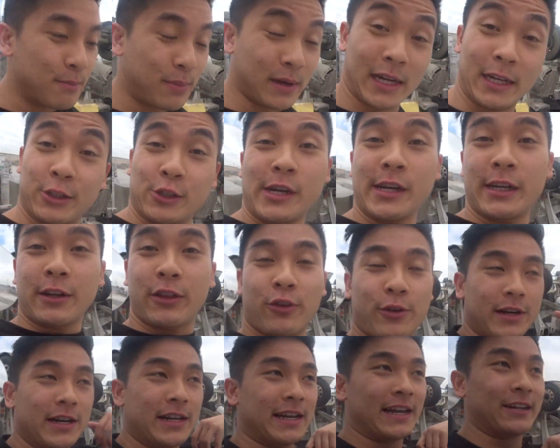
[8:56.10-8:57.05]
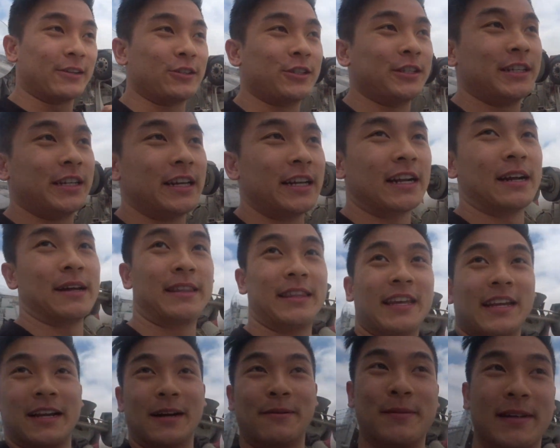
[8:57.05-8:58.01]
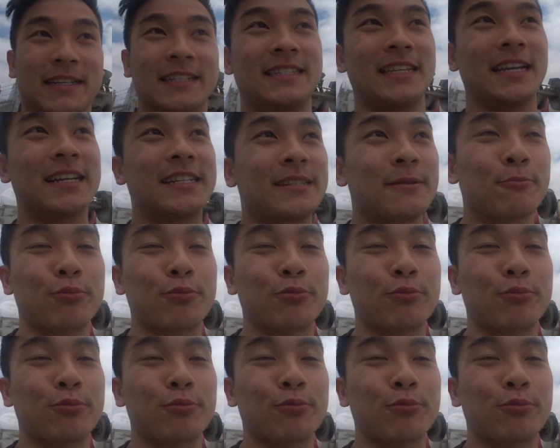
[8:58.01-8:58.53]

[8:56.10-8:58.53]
but I drank a 3D Energy and I think I'm gonna take some